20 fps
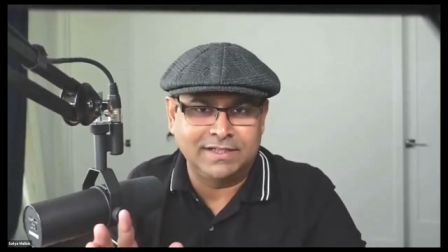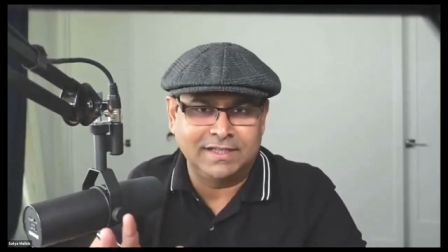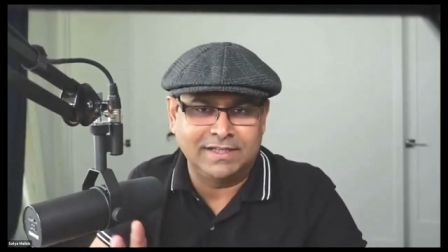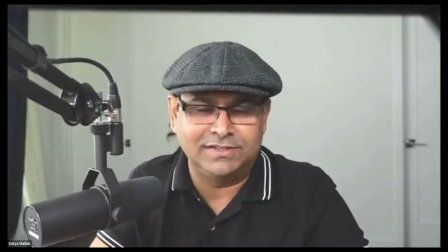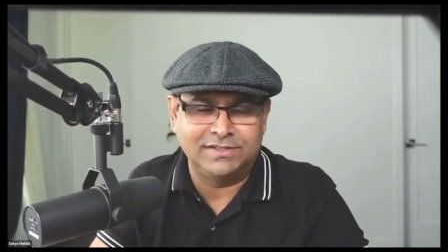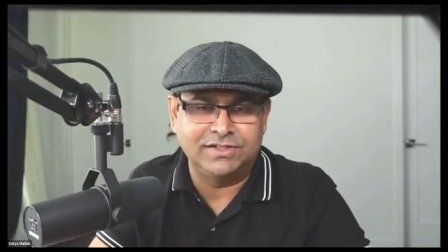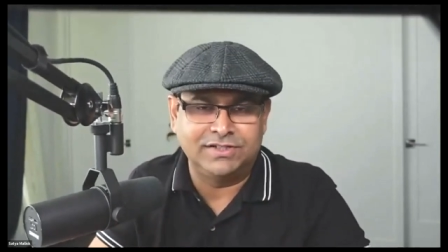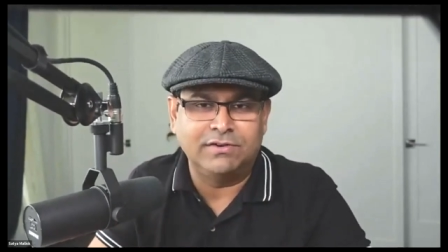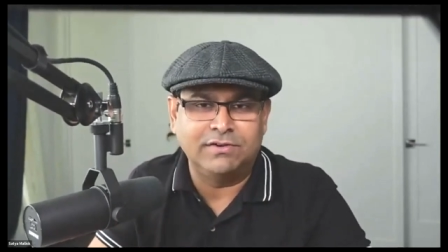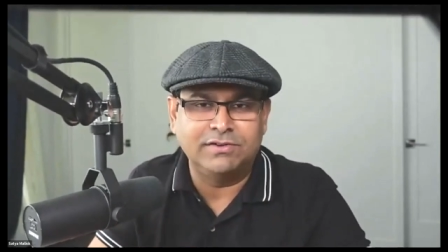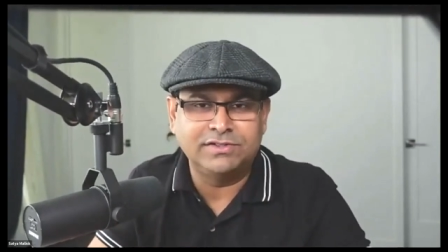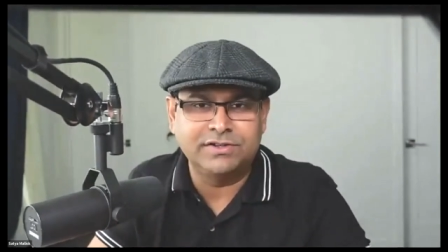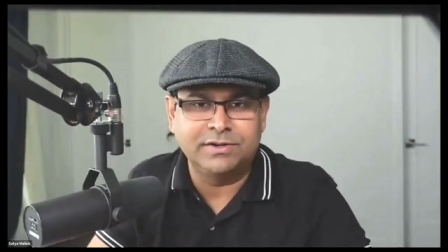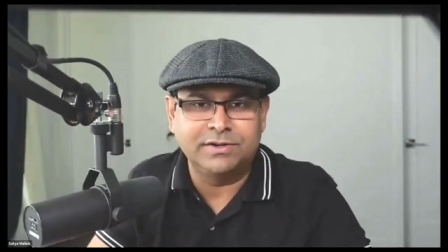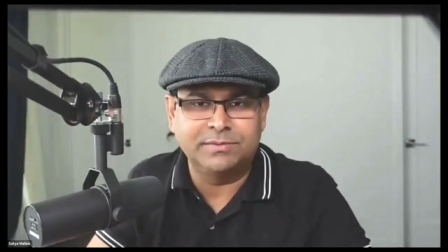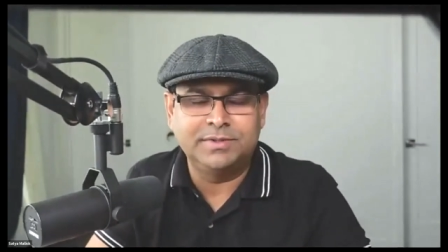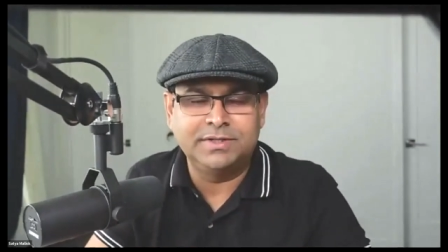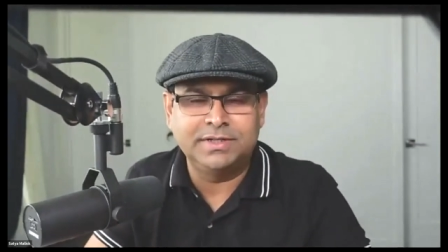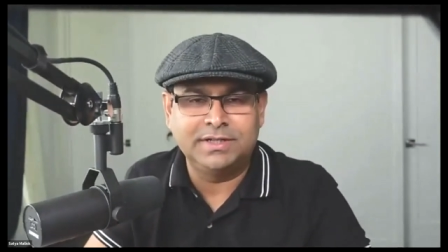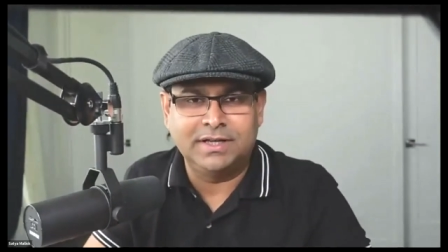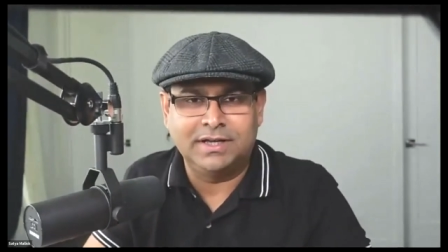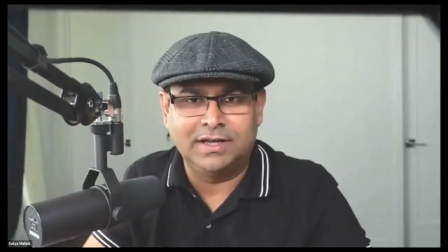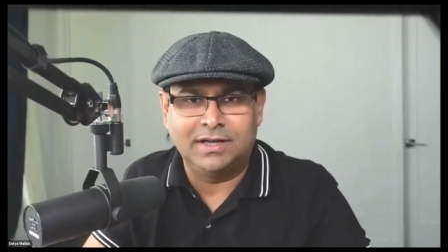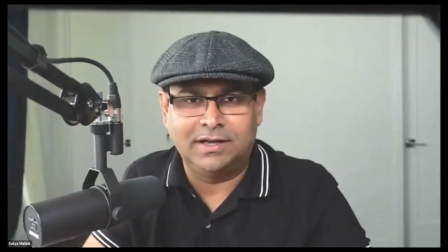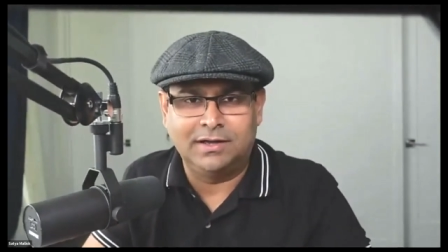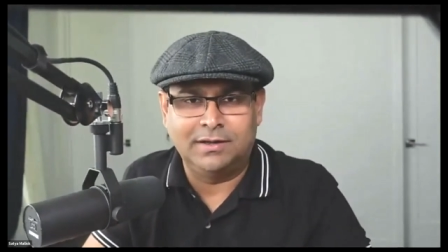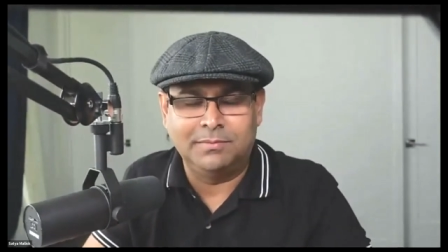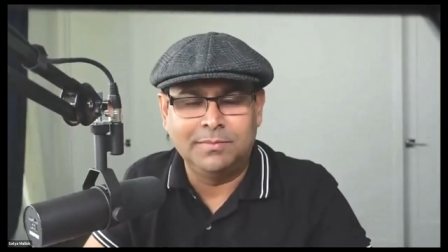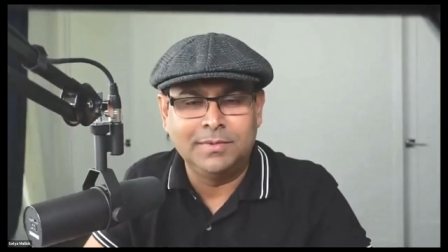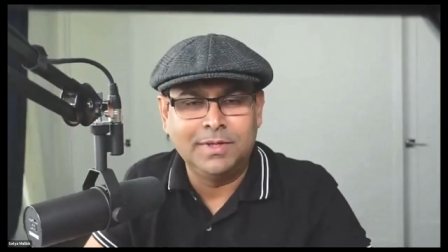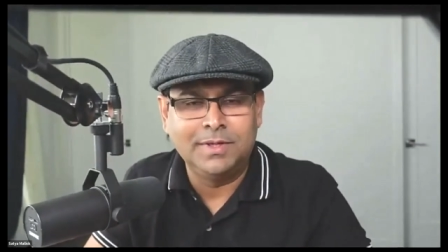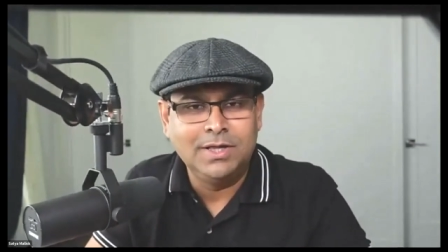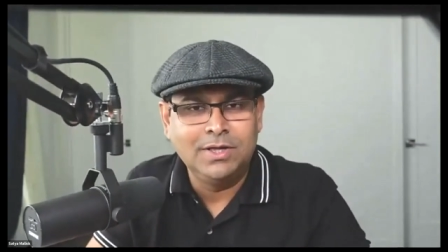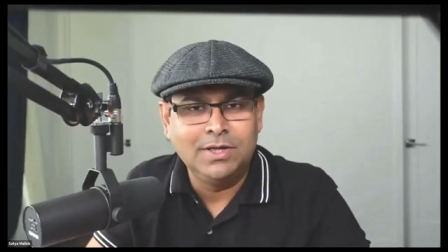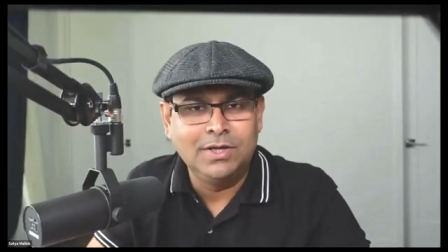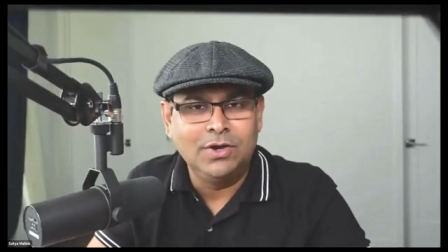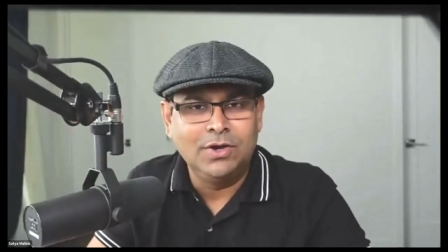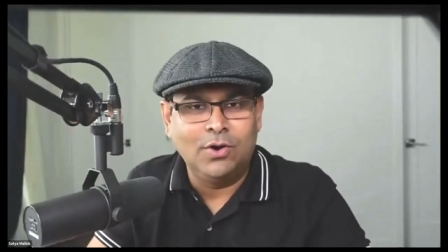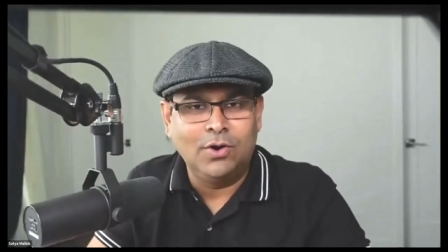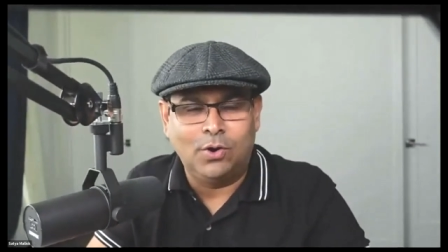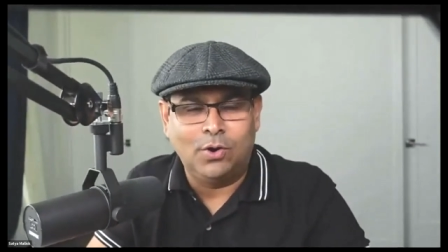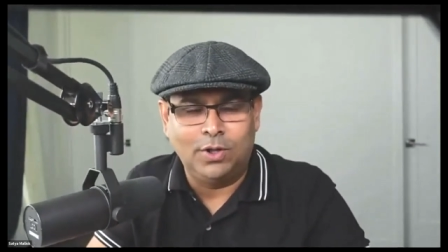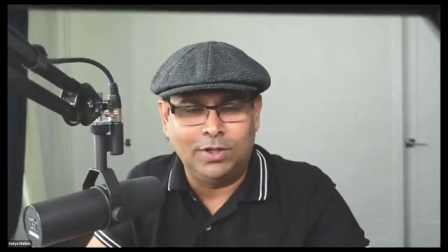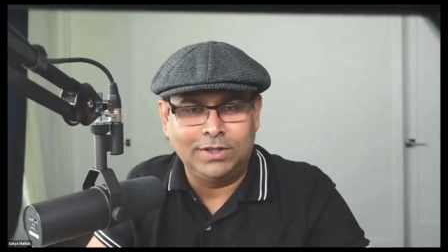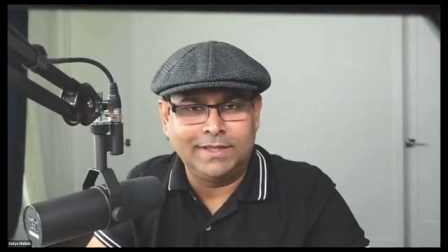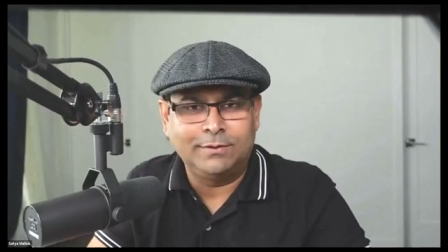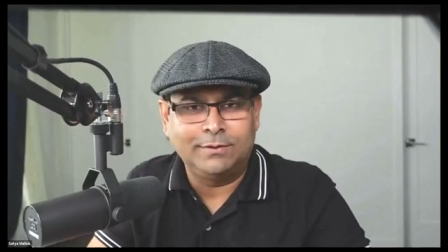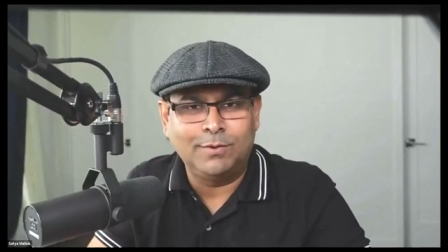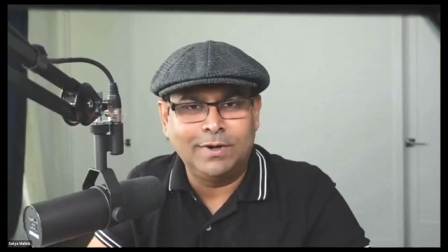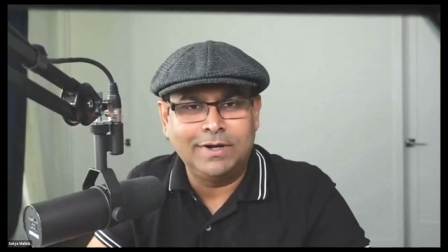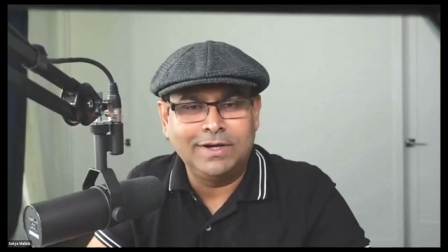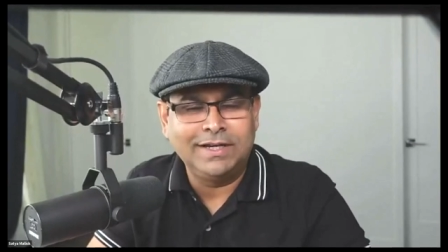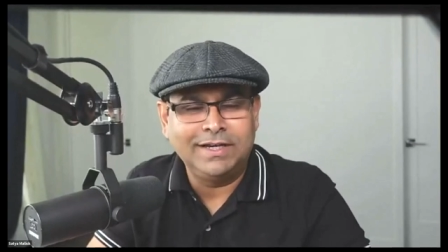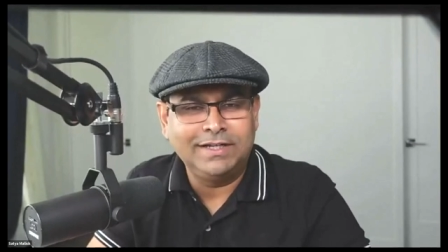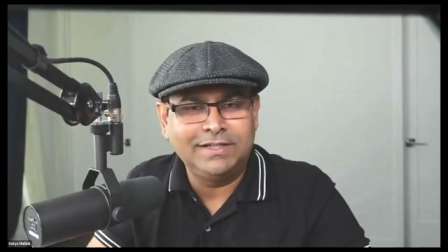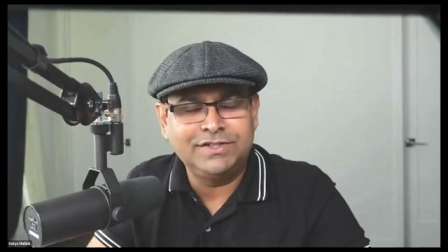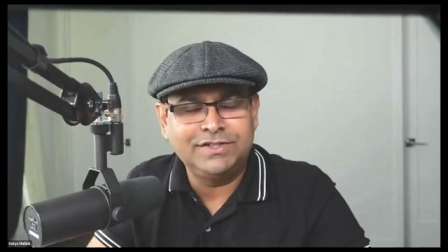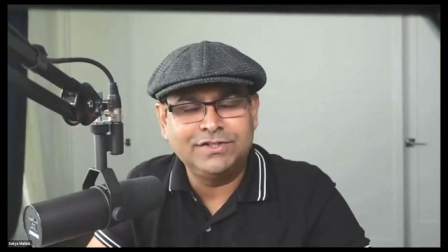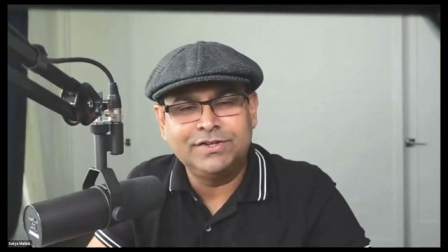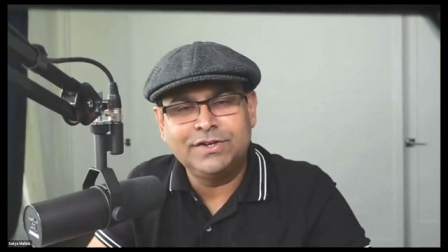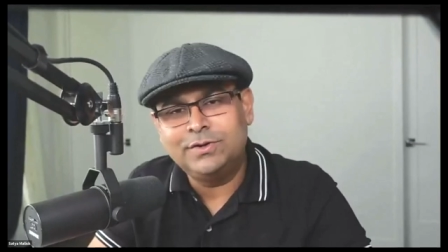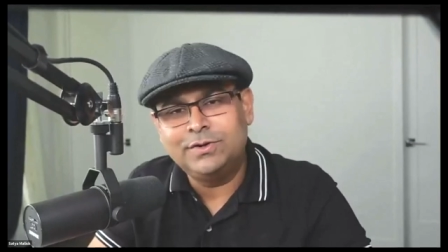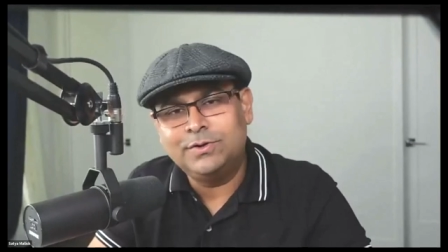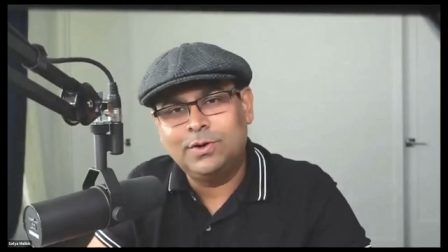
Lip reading: Is JavaScript all that one needs to know,